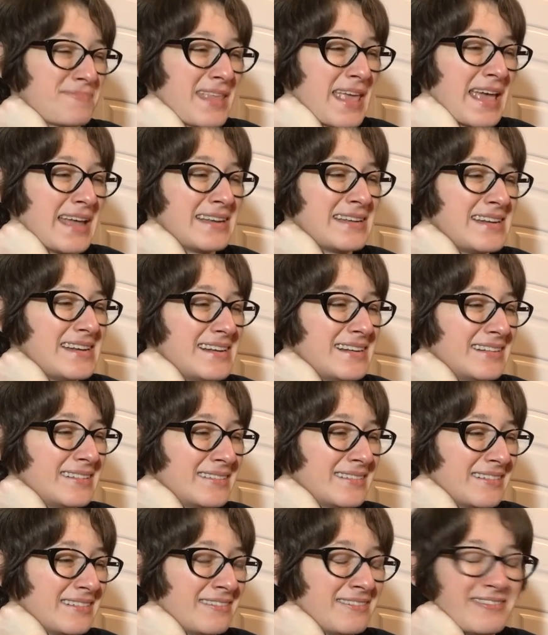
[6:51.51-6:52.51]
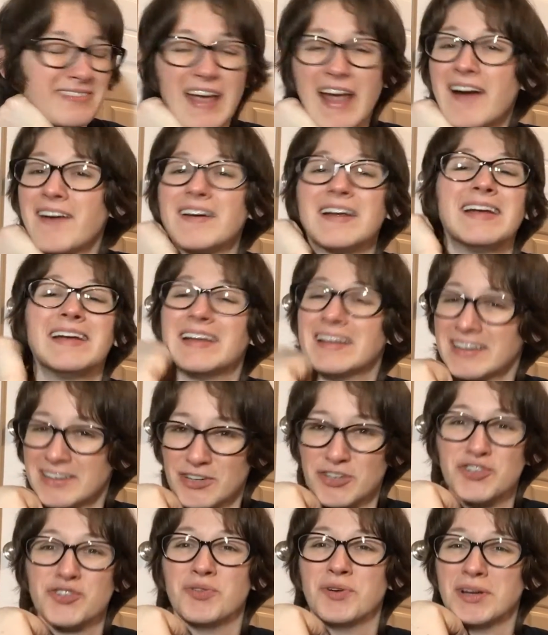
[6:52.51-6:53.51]
And he is very
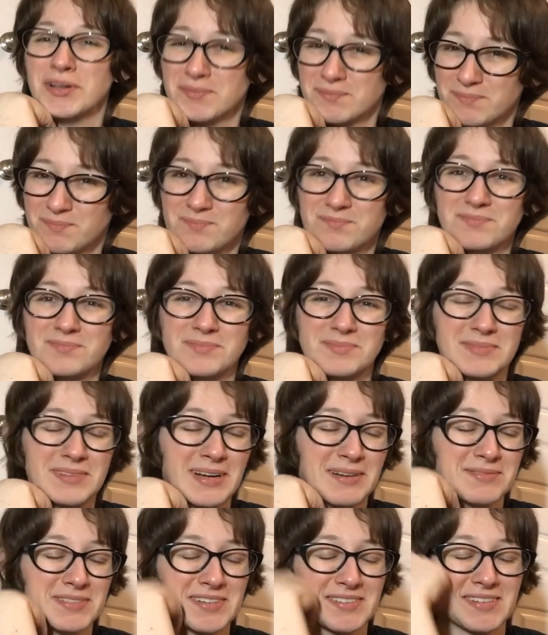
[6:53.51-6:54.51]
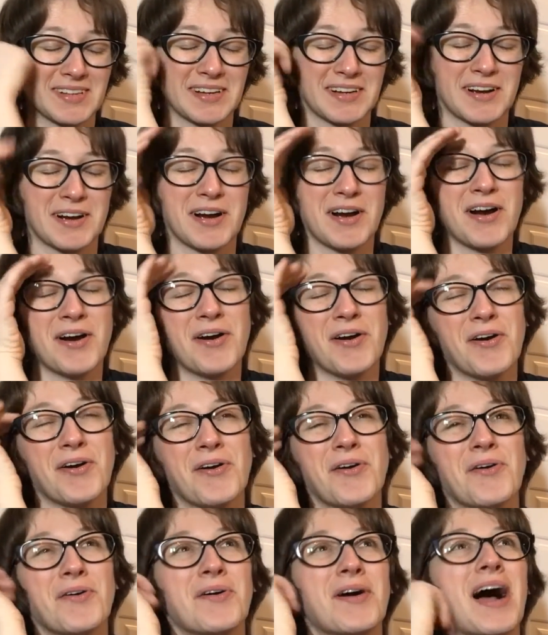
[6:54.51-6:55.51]
into it. I'm just like,
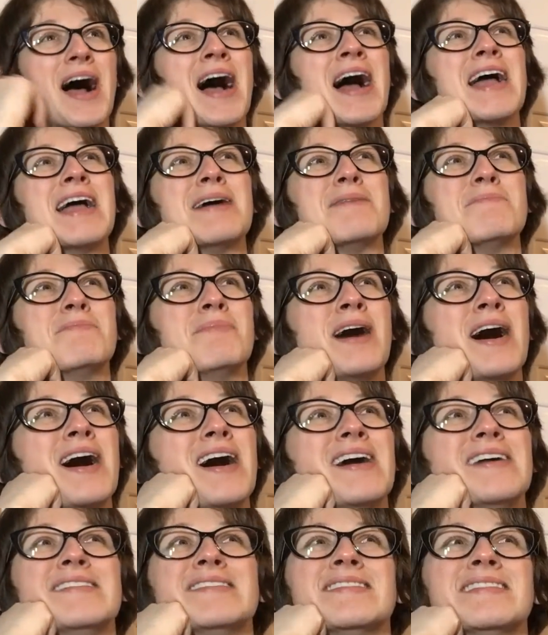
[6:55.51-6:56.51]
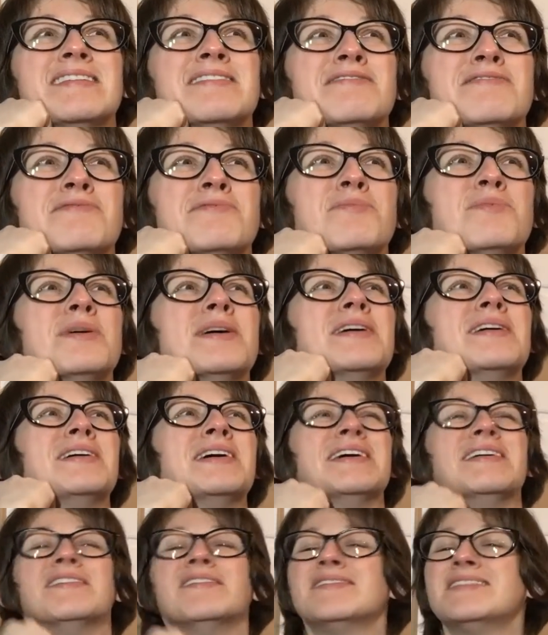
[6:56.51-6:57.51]
oh, I am positive Will
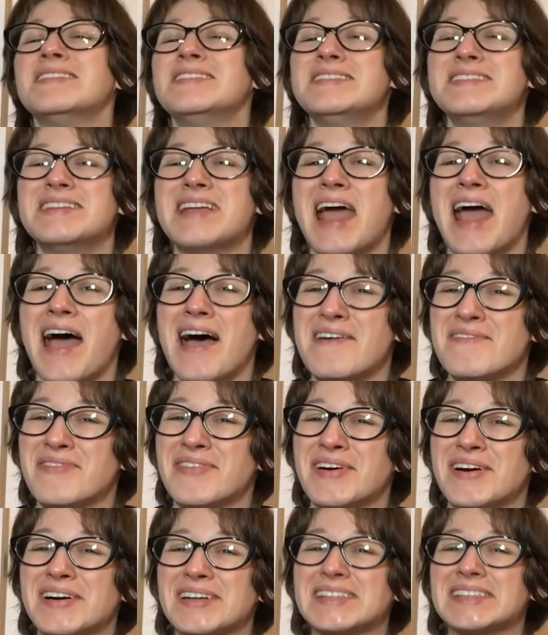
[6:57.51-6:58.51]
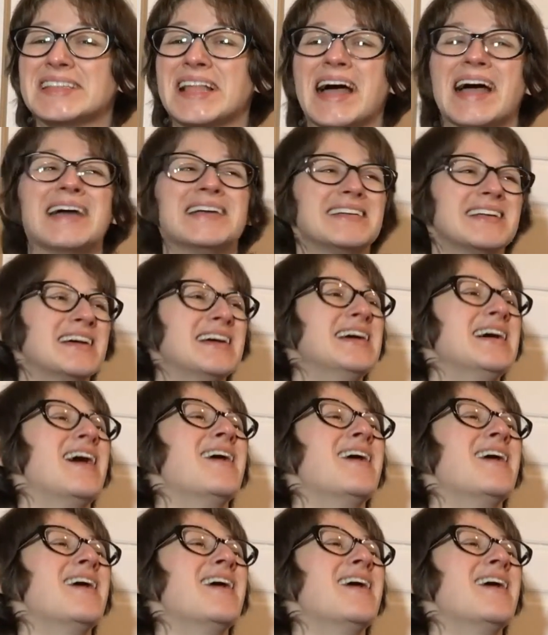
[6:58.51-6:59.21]
has never let